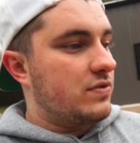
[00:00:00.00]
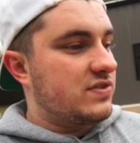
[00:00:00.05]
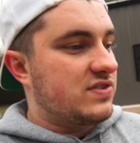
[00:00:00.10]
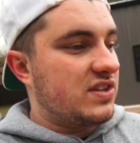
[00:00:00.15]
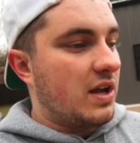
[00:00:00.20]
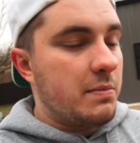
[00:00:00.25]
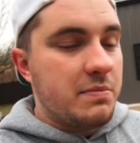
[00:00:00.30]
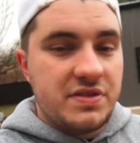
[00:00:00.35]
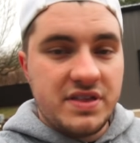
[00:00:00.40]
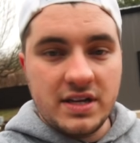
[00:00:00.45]

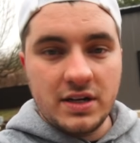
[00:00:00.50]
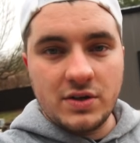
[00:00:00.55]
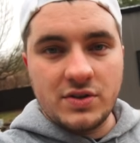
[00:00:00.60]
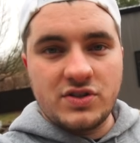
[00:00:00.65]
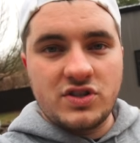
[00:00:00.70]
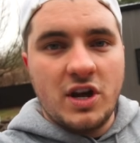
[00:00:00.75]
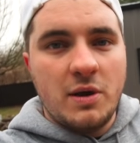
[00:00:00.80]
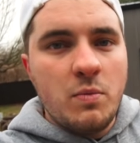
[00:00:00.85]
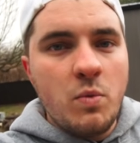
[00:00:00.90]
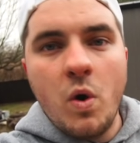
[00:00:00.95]
something or
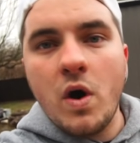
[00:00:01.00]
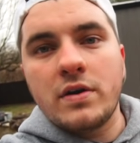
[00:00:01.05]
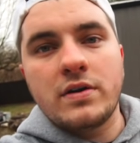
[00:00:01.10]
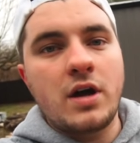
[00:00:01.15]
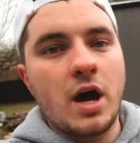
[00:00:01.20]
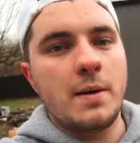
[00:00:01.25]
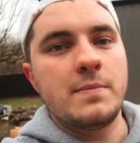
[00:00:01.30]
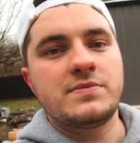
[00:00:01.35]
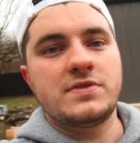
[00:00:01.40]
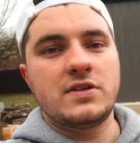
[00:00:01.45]
someone
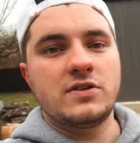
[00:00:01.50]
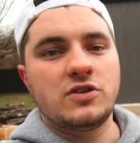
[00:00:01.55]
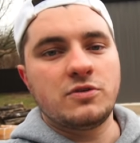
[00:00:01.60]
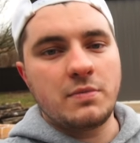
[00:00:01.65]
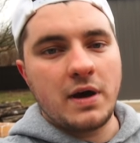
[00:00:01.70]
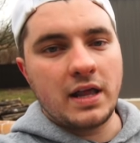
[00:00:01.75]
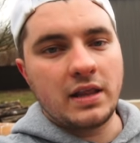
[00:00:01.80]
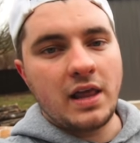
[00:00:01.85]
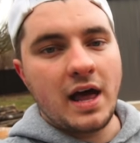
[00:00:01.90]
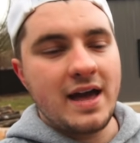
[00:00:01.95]
comes into
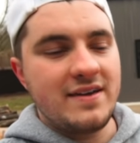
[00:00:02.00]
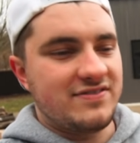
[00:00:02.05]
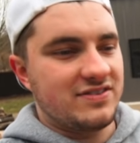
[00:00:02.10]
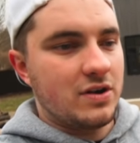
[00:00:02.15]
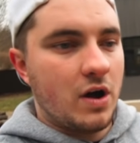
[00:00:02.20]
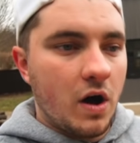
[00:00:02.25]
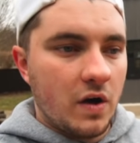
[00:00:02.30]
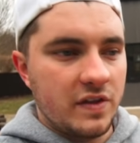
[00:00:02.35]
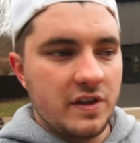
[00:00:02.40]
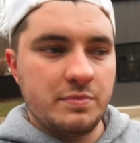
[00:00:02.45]
my life
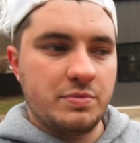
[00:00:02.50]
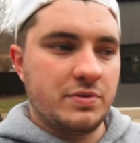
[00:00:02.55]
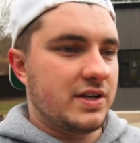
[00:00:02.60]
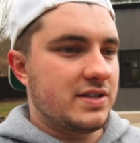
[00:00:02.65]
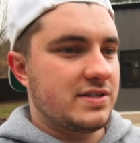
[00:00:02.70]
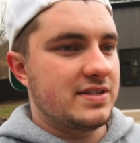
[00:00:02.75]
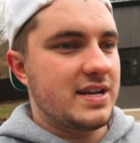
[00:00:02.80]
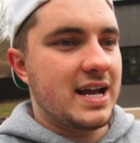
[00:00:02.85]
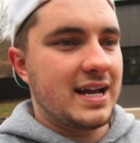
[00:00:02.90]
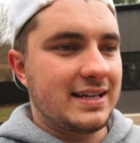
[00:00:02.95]
and all they
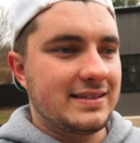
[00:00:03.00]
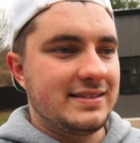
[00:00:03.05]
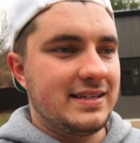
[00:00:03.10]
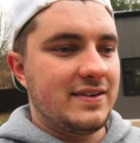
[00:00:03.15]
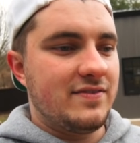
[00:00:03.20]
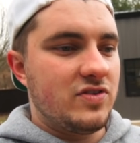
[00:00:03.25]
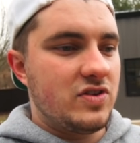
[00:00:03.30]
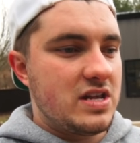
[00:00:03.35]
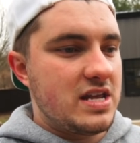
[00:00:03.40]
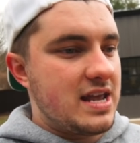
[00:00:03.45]
is
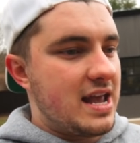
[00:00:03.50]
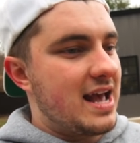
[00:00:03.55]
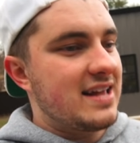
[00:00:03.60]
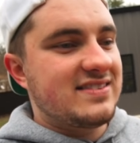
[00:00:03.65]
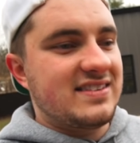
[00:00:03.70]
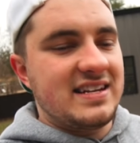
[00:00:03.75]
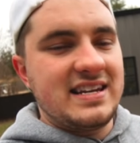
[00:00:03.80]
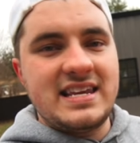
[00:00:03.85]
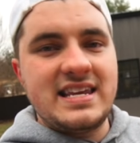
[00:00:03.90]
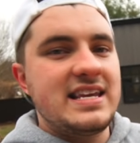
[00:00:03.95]
negativity,
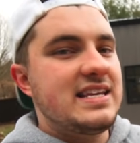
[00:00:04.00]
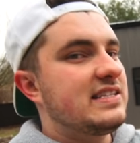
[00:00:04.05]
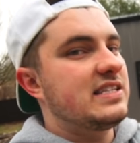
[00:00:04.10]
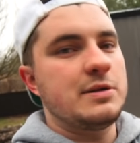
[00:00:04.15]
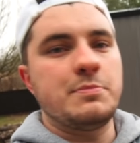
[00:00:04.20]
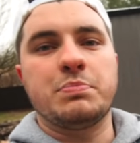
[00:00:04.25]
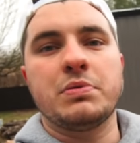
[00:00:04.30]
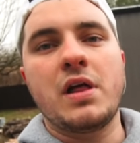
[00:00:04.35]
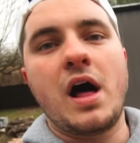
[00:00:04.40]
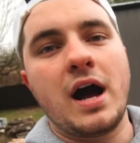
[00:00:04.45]
it's an
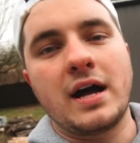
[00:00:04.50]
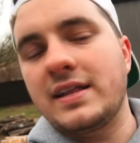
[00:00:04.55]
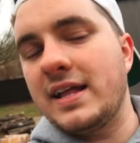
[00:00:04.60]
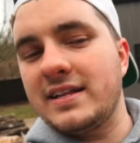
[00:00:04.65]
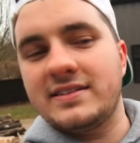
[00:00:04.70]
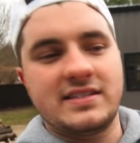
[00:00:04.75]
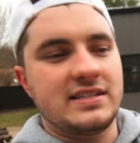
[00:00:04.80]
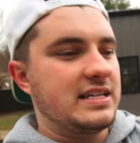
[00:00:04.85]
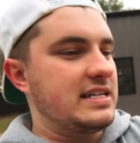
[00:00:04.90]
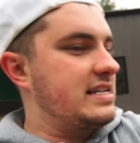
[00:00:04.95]
easy block,
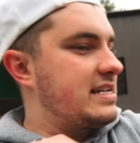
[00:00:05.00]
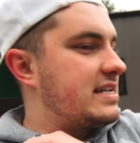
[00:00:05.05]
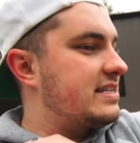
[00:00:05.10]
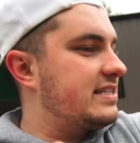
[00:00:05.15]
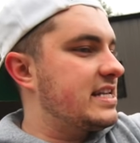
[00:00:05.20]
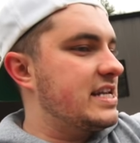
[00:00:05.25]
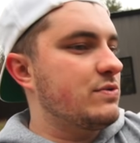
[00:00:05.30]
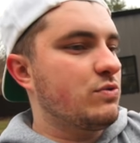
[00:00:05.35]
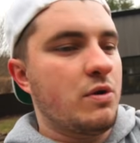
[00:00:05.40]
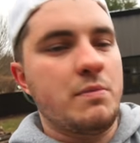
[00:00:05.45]
that's an
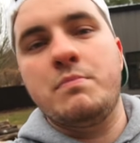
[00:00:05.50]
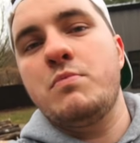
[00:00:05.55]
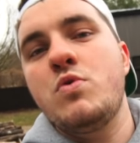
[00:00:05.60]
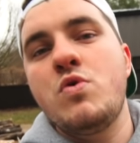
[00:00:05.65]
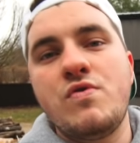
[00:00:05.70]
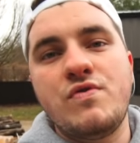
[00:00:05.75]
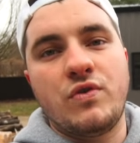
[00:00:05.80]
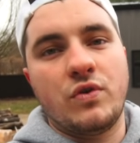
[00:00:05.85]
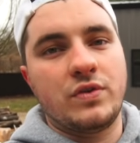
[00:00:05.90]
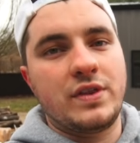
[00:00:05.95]
easy
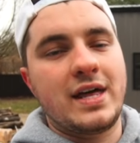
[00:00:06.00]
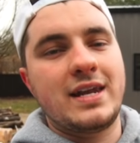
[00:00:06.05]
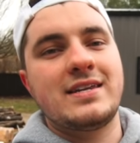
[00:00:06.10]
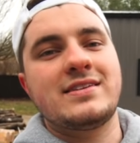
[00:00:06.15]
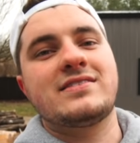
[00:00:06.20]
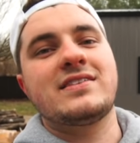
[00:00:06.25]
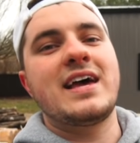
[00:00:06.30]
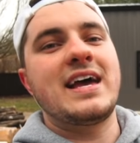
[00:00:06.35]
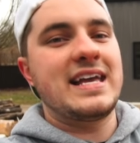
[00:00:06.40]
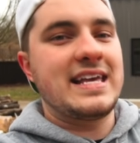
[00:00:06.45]
removal. That
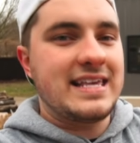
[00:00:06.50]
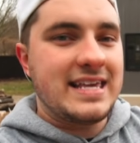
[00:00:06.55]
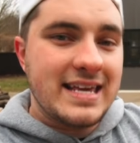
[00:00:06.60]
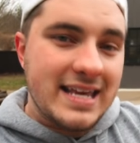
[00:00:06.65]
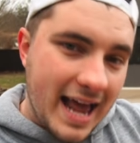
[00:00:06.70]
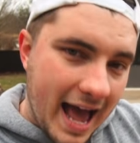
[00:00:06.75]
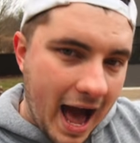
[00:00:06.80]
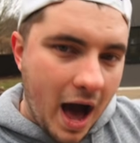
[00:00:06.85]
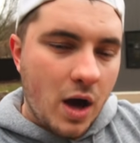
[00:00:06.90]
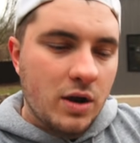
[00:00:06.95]
is like,
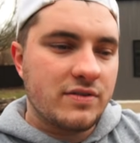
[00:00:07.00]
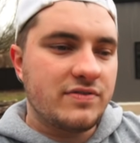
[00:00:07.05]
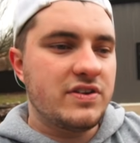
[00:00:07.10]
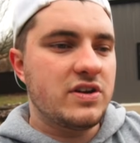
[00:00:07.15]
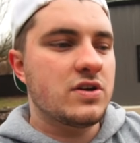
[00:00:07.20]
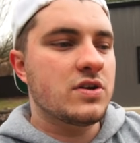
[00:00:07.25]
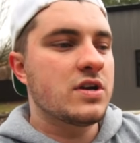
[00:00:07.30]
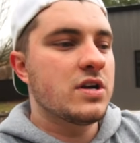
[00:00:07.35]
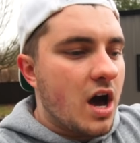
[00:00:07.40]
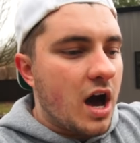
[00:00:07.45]
get out of
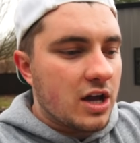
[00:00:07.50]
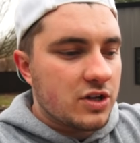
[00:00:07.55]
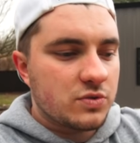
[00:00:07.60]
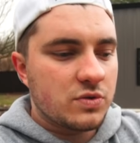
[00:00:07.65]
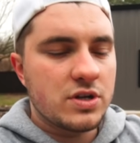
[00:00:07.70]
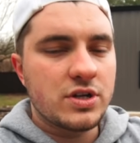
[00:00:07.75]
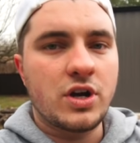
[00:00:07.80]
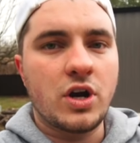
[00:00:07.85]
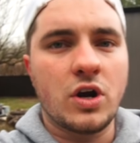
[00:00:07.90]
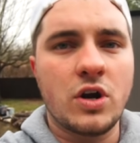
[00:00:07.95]
here. I just
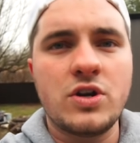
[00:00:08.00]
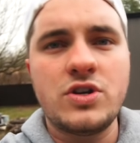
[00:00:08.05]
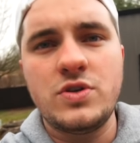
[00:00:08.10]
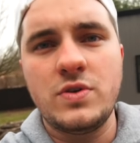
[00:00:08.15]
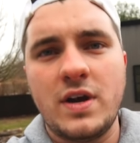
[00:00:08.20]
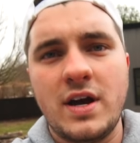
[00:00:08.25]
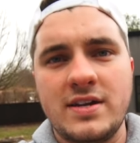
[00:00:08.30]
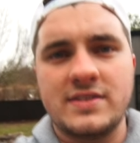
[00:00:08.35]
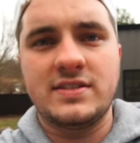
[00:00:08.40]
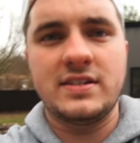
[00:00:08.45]
wanna encourage
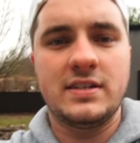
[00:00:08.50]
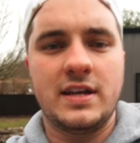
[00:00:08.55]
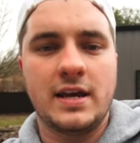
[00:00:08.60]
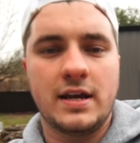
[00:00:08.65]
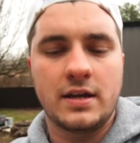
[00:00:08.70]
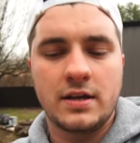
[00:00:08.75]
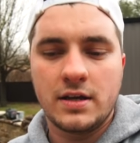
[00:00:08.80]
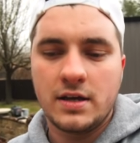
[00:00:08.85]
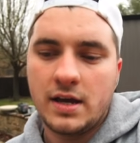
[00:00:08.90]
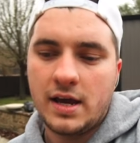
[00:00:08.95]
you guys today
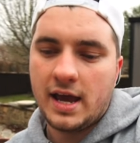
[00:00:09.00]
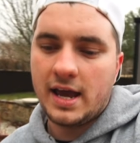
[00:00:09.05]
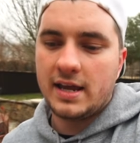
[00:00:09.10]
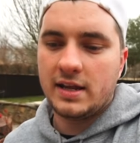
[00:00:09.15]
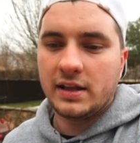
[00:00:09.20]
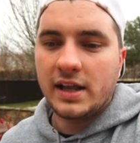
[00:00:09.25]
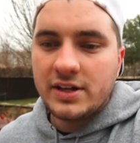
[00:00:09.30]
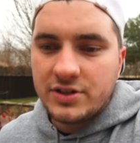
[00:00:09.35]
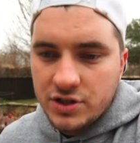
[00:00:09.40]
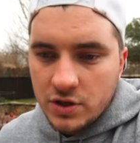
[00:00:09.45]

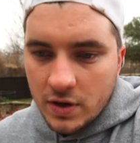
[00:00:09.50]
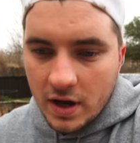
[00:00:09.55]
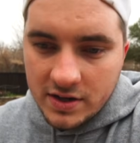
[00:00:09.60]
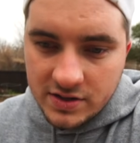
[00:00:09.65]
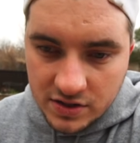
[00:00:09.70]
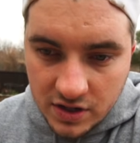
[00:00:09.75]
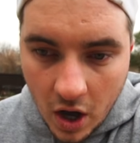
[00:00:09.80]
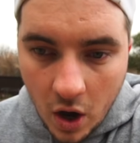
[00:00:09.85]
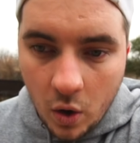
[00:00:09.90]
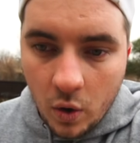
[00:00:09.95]
and let you
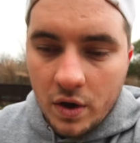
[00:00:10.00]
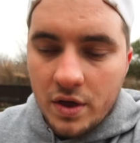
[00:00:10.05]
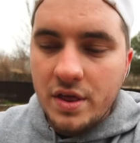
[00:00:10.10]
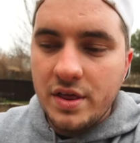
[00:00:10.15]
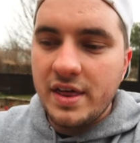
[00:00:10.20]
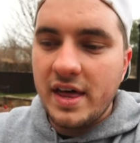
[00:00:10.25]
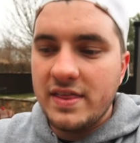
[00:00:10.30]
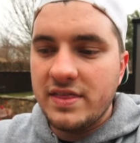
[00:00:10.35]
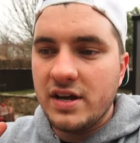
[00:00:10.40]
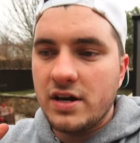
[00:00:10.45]
guys know
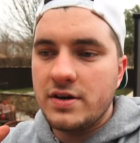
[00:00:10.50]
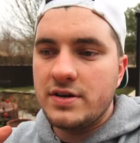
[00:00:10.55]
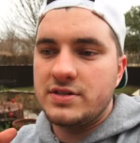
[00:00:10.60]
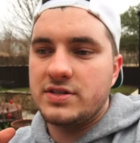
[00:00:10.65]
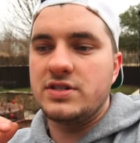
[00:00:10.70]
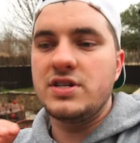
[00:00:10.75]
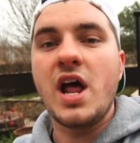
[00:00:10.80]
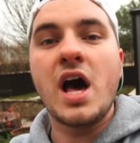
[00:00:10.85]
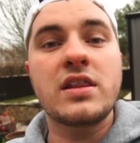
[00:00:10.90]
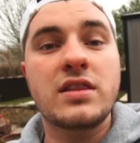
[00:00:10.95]
that there
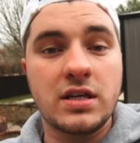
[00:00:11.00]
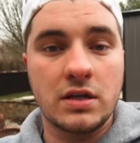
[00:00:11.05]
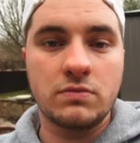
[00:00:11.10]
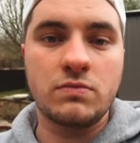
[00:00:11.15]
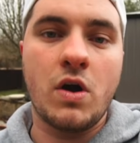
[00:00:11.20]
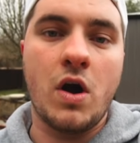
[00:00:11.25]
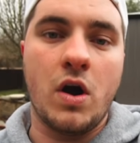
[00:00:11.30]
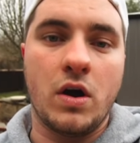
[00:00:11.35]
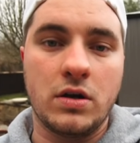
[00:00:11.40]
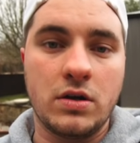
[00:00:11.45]
is nothing
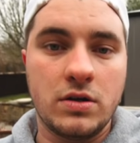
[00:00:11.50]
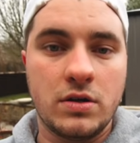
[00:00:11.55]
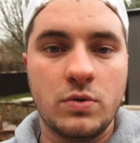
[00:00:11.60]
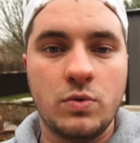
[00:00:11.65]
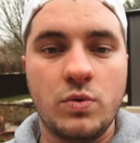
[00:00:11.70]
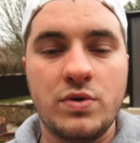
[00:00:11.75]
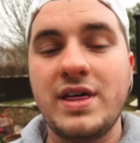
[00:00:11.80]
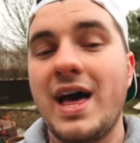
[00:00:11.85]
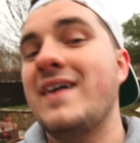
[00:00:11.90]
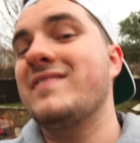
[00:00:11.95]
wrong
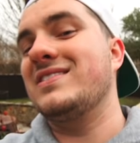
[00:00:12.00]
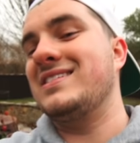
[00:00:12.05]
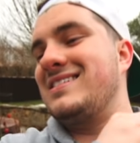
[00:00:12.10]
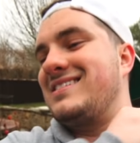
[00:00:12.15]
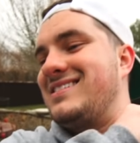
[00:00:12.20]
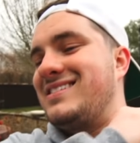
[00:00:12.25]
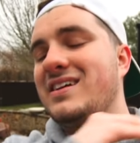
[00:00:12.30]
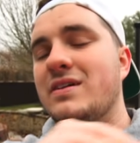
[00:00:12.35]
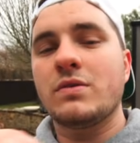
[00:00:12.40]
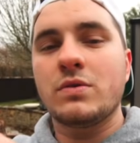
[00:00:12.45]
with having
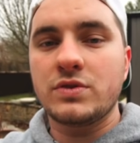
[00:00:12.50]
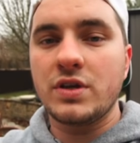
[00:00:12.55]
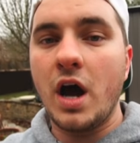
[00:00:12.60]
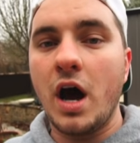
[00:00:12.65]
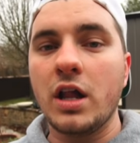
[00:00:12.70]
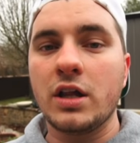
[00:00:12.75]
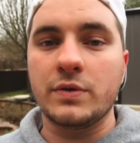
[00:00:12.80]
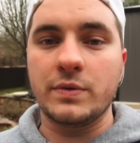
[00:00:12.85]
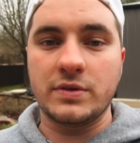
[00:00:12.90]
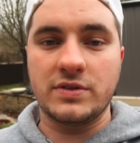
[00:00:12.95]
zero
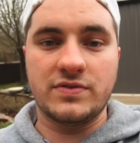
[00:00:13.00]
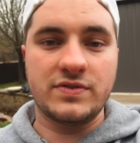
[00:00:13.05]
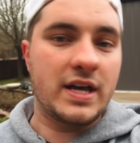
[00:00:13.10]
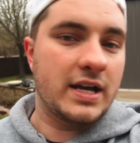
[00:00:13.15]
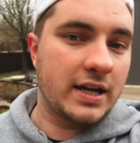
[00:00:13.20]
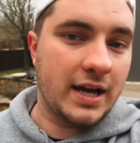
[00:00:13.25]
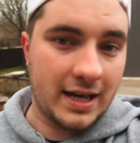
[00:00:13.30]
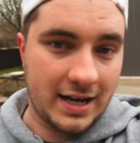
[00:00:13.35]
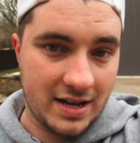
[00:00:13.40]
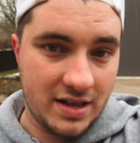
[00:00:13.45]
tolerance for
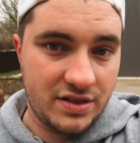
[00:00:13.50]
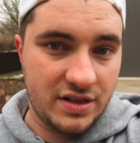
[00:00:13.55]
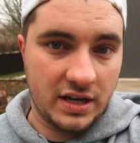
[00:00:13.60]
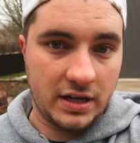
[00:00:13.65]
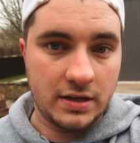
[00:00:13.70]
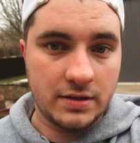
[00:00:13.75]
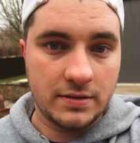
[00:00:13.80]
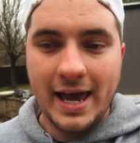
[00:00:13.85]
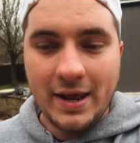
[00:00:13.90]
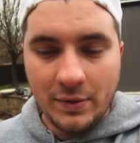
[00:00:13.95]
that kind of thing.